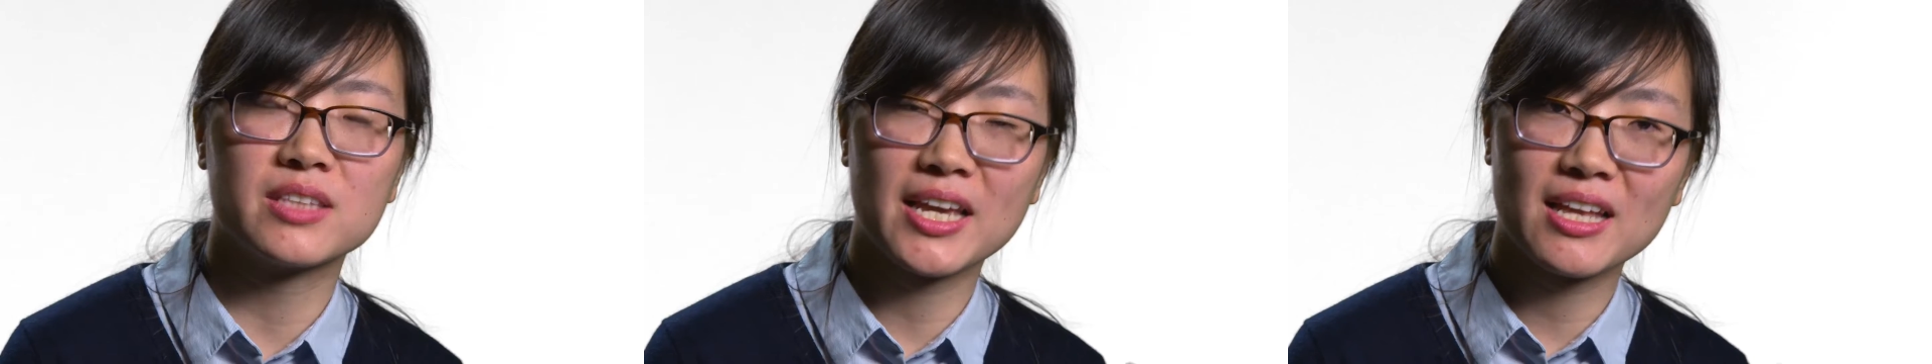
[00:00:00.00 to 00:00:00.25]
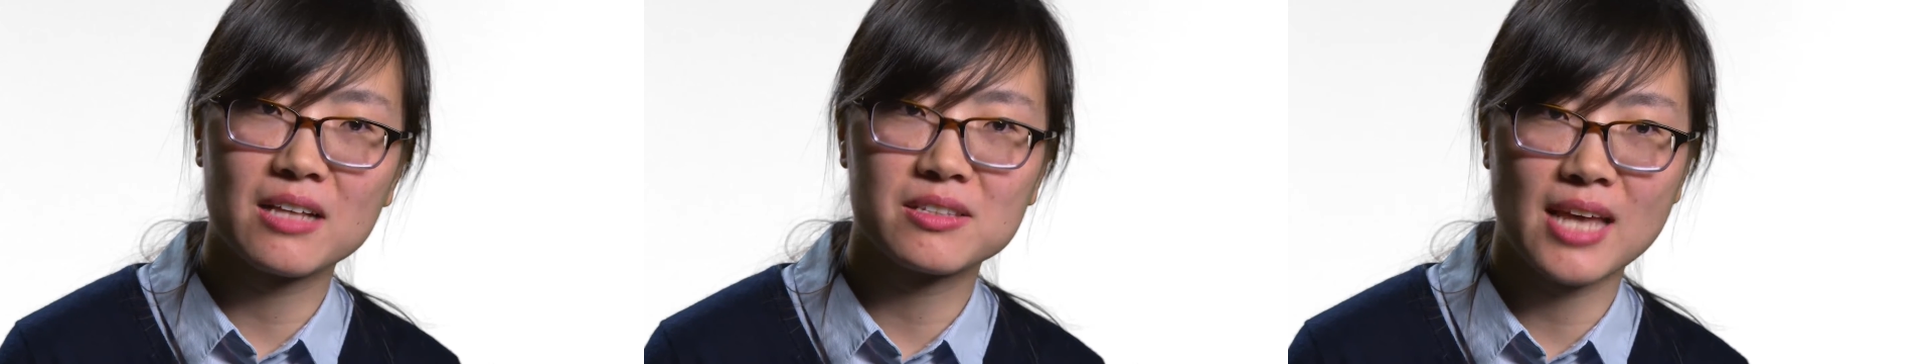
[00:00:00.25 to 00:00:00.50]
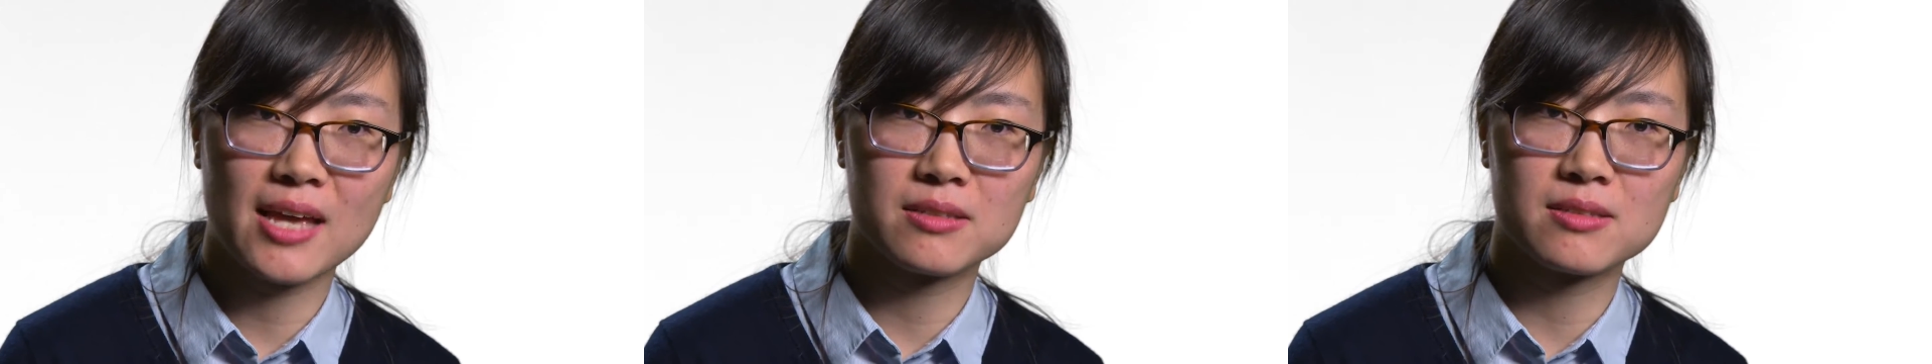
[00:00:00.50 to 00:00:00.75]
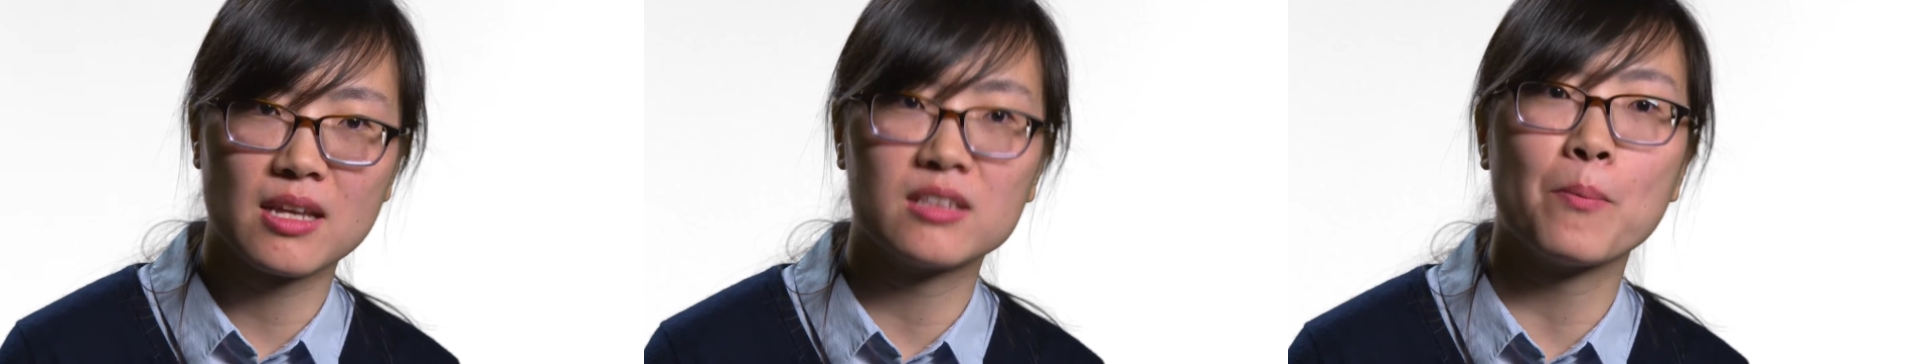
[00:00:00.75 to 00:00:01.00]
Data
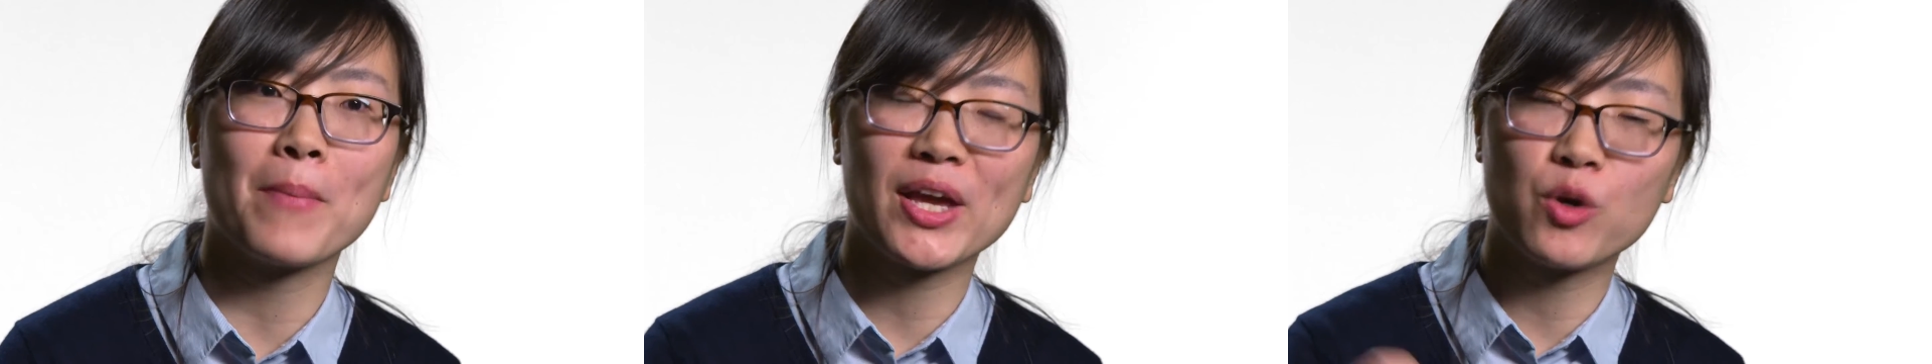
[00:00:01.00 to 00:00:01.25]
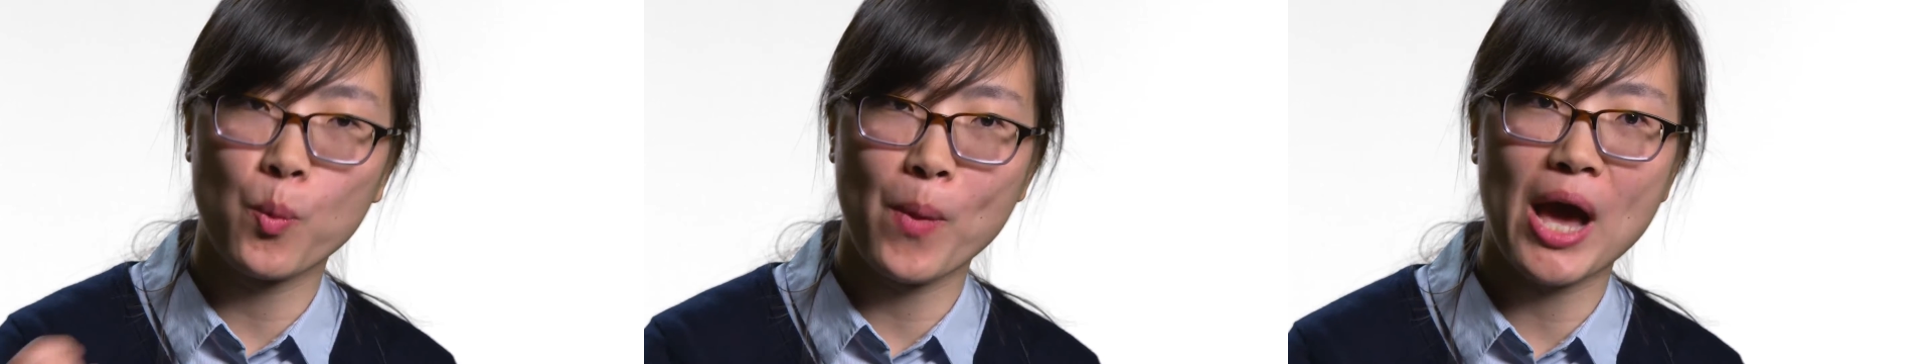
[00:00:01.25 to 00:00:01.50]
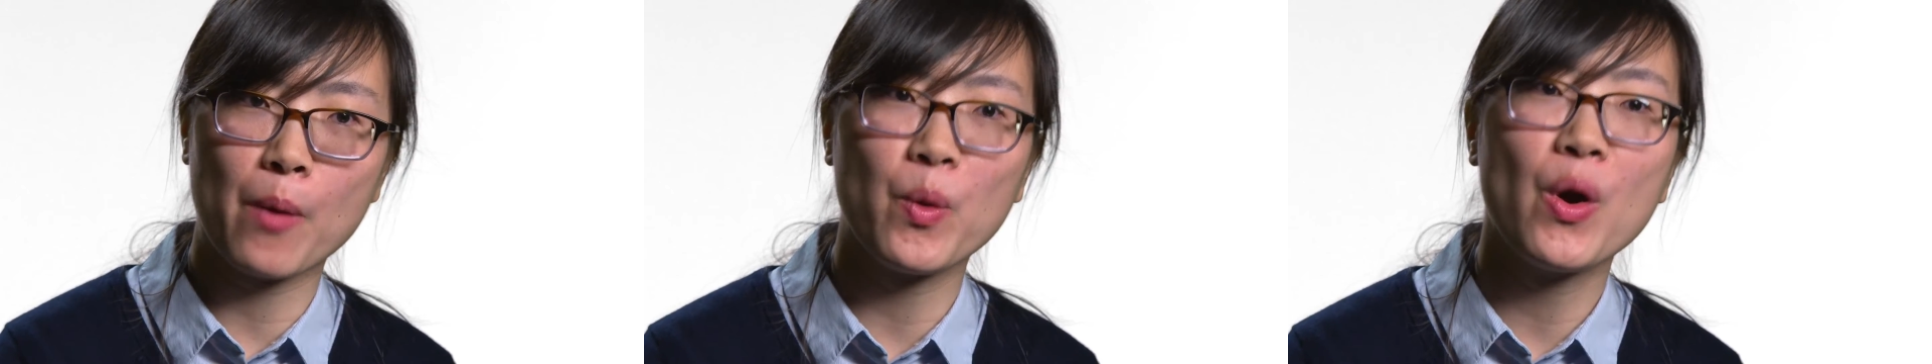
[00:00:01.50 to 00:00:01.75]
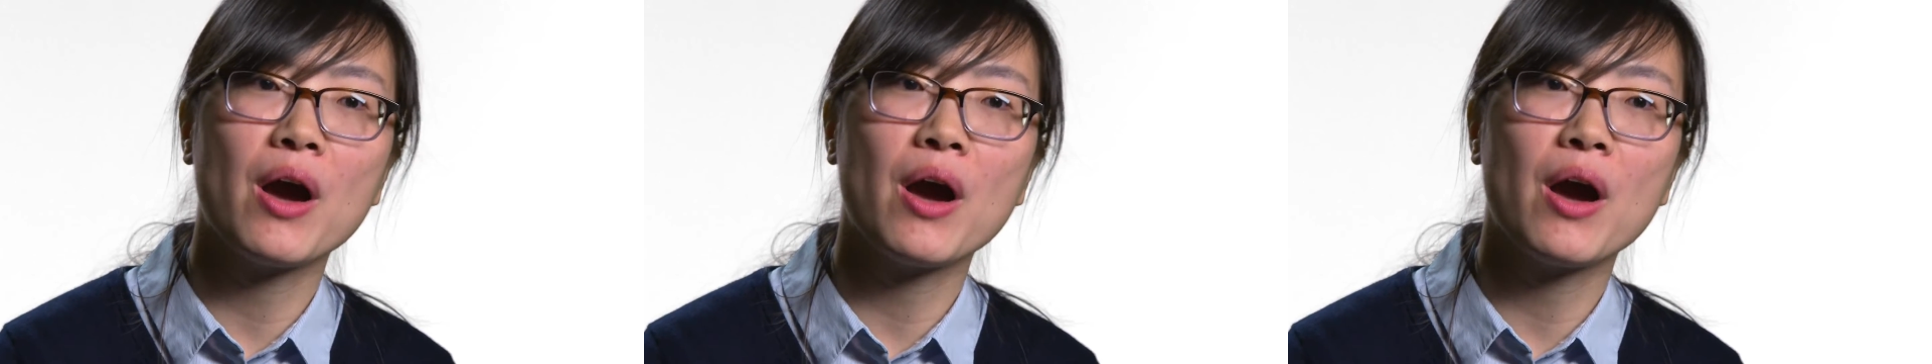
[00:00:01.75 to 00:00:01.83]
science and microbiome